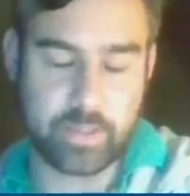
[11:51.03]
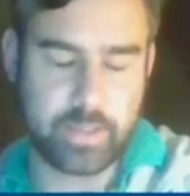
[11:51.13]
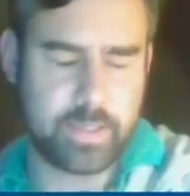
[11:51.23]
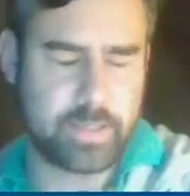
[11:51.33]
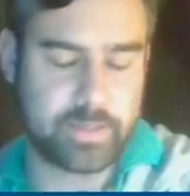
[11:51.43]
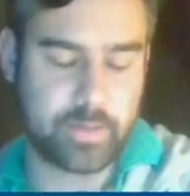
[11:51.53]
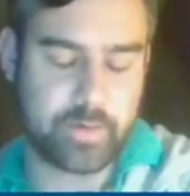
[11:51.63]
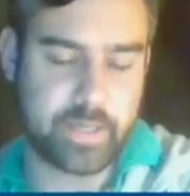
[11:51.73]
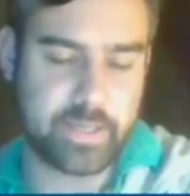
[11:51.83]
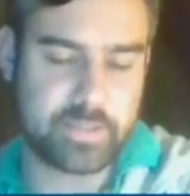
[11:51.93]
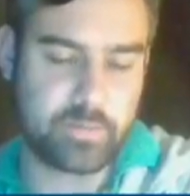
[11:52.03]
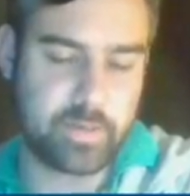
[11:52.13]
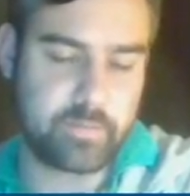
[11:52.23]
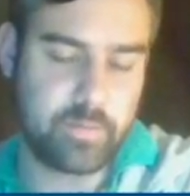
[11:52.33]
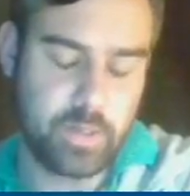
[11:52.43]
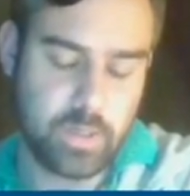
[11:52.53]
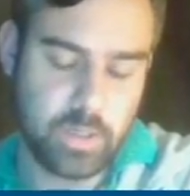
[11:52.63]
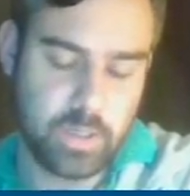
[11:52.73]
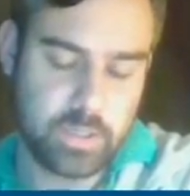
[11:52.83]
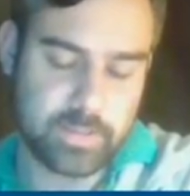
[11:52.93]
Like, it's not great against Quaif.
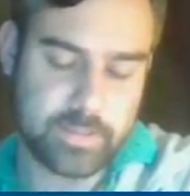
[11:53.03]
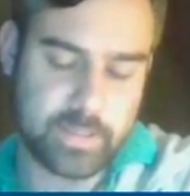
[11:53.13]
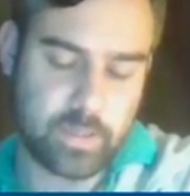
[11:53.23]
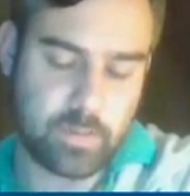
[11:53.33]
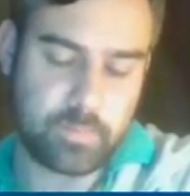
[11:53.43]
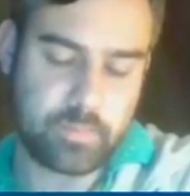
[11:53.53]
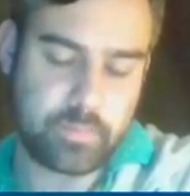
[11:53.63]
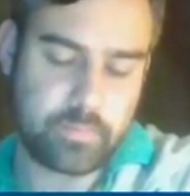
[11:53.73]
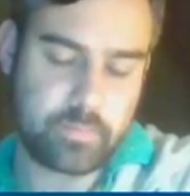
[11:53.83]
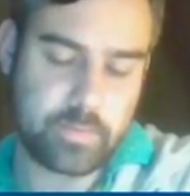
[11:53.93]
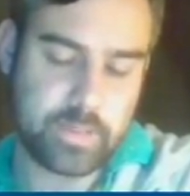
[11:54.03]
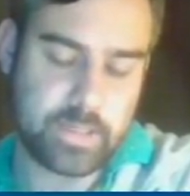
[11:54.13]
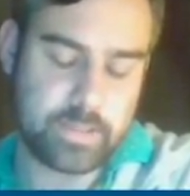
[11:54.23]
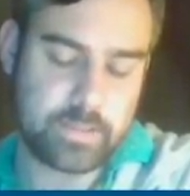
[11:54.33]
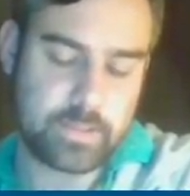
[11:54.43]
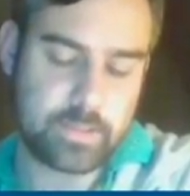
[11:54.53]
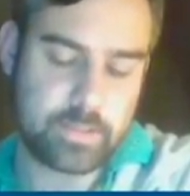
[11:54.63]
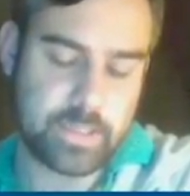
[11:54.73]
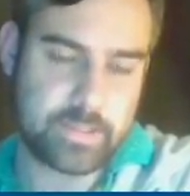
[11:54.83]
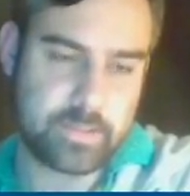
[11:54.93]
Doesn't help against
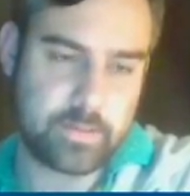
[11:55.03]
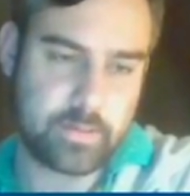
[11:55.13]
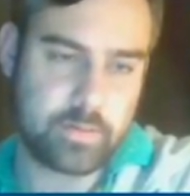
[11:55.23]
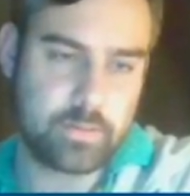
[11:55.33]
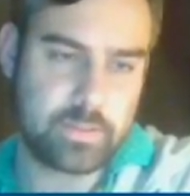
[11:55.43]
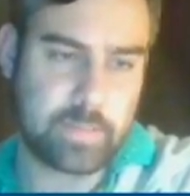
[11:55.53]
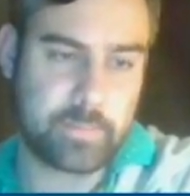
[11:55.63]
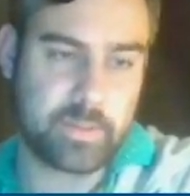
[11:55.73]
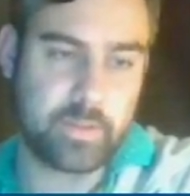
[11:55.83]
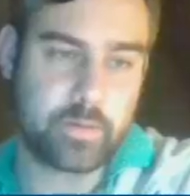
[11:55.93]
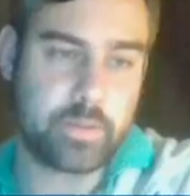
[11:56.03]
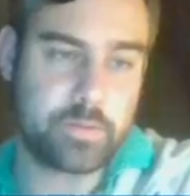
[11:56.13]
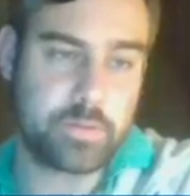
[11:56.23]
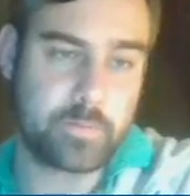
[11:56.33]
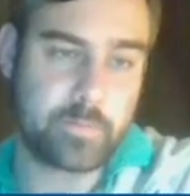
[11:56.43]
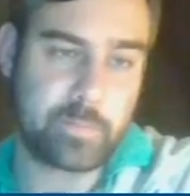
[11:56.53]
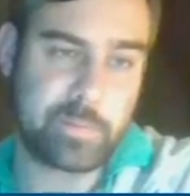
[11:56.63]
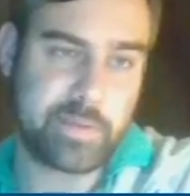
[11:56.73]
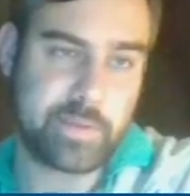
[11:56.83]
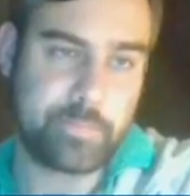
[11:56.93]
Sigurd. Tapping the creature is useful,
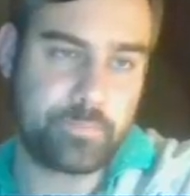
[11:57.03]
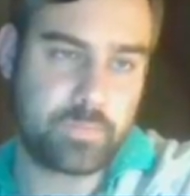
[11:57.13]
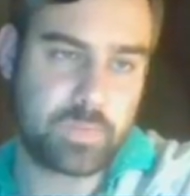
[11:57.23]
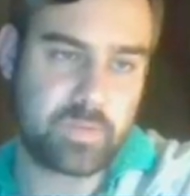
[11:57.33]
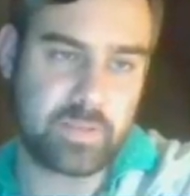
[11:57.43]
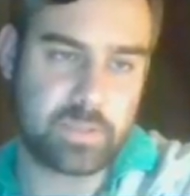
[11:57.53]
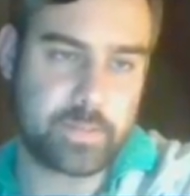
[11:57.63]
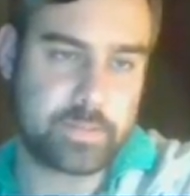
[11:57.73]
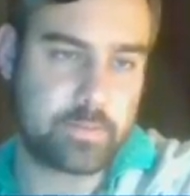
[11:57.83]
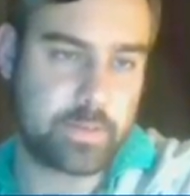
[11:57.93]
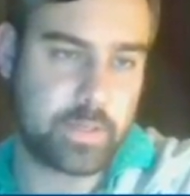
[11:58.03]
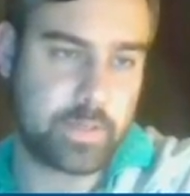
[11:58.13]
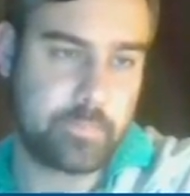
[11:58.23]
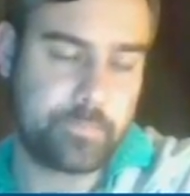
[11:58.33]
but yeah, I think the spell's okay.